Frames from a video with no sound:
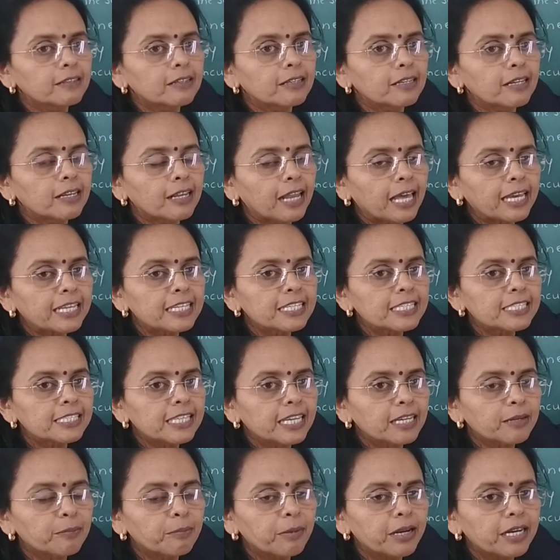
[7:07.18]
line
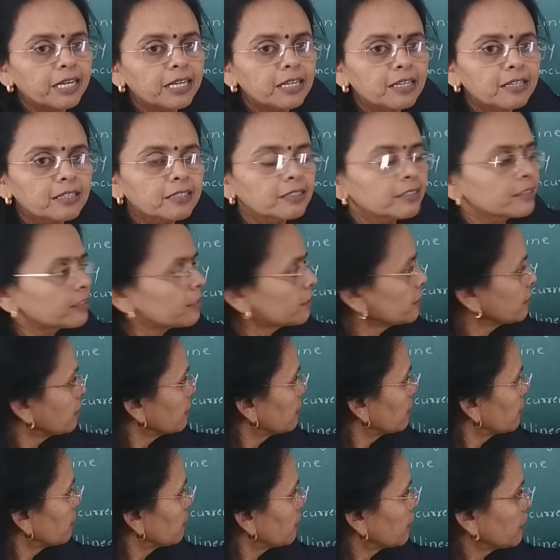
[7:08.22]
segment,
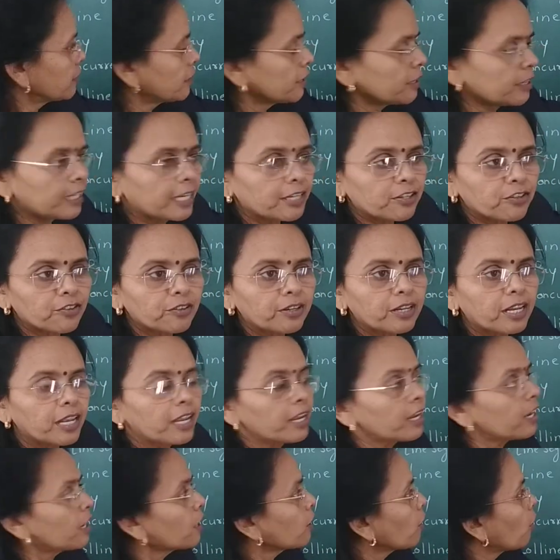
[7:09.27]
that
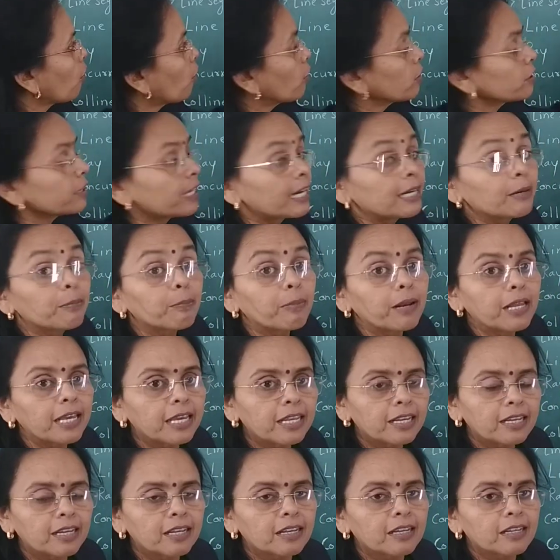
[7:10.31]
ray on that
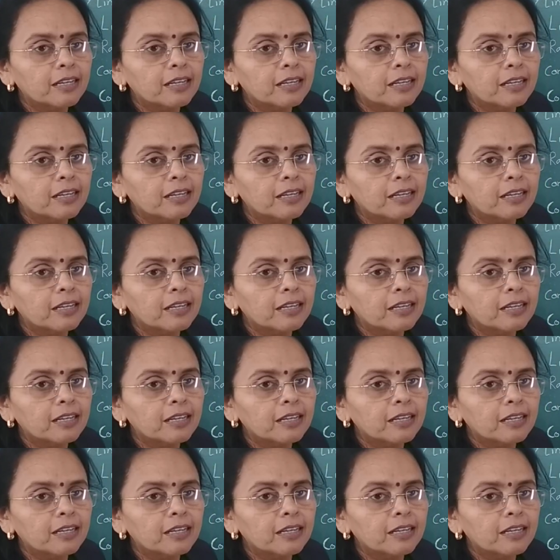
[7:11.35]
plane.